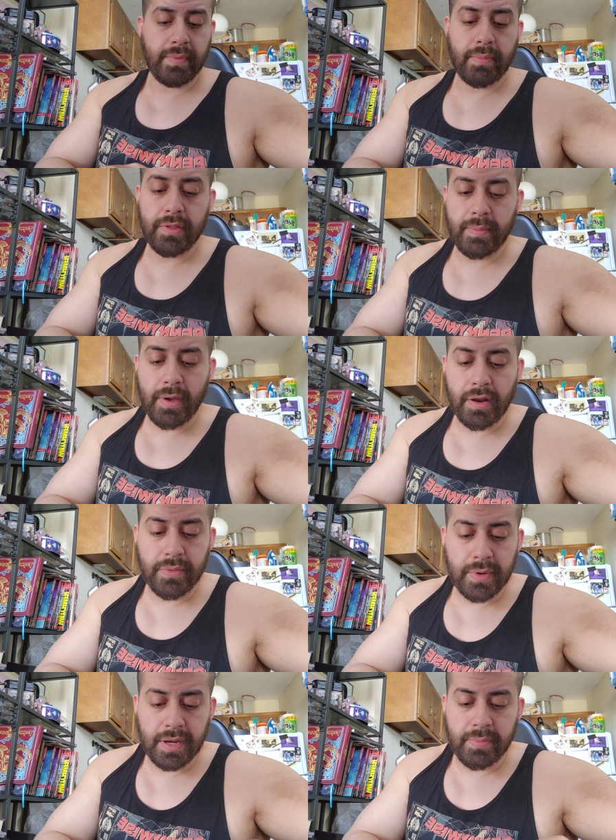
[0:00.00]
My brother bought a
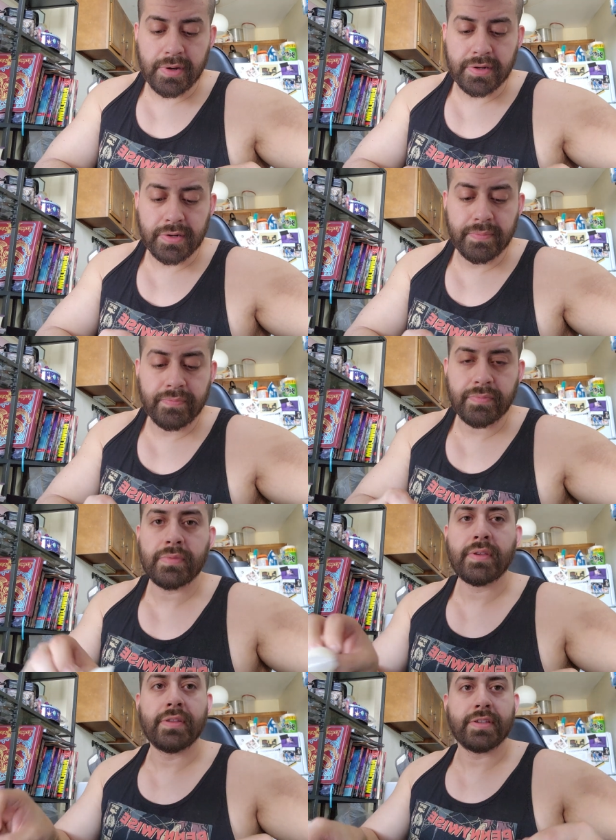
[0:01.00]
3D printer.
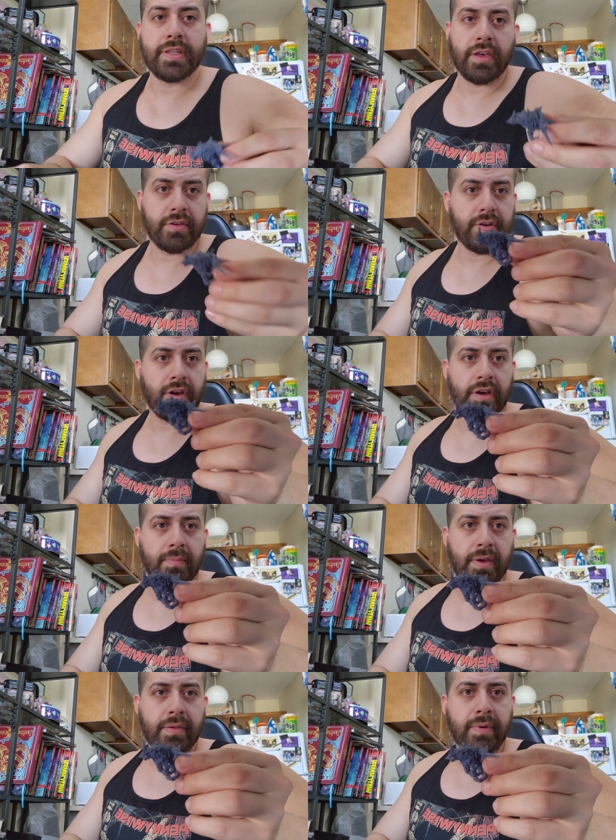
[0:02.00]
This is the other dog,
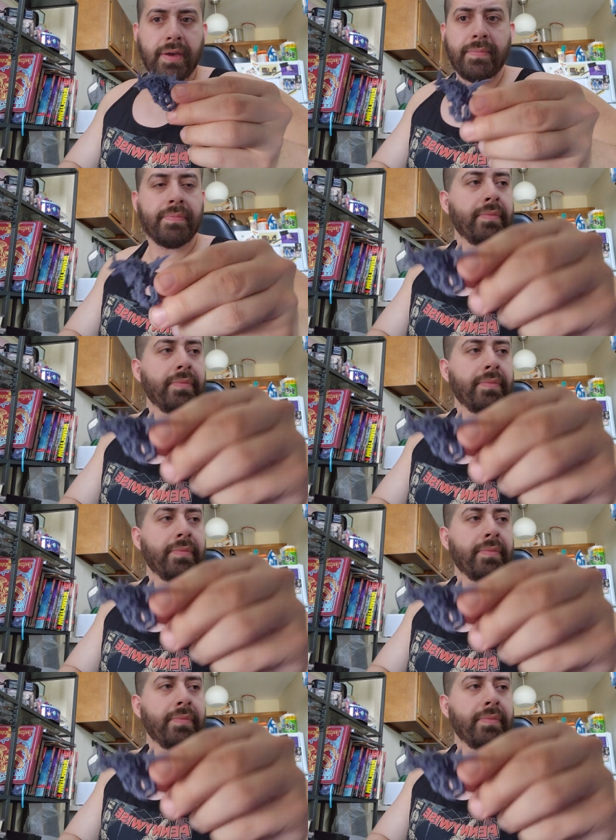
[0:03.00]
by the way.